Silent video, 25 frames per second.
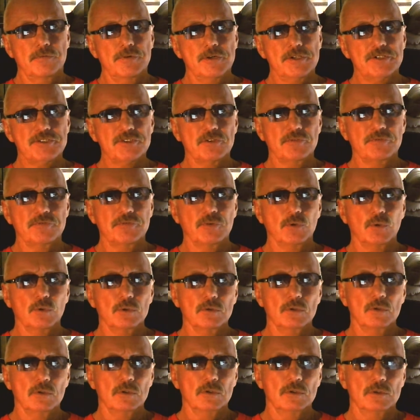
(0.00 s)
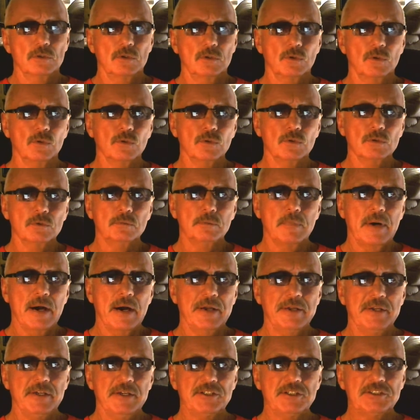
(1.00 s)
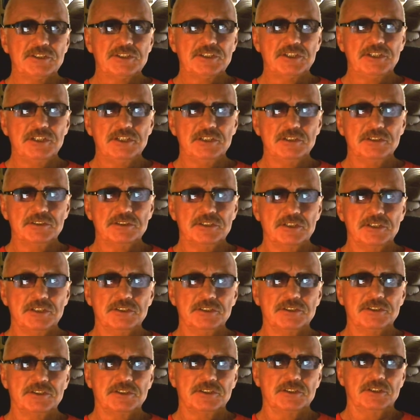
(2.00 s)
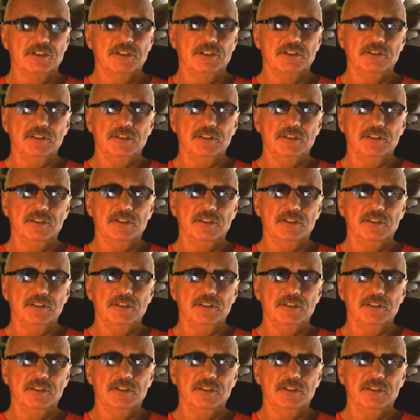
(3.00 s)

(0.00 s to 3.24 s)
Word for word: First of all, all my excuses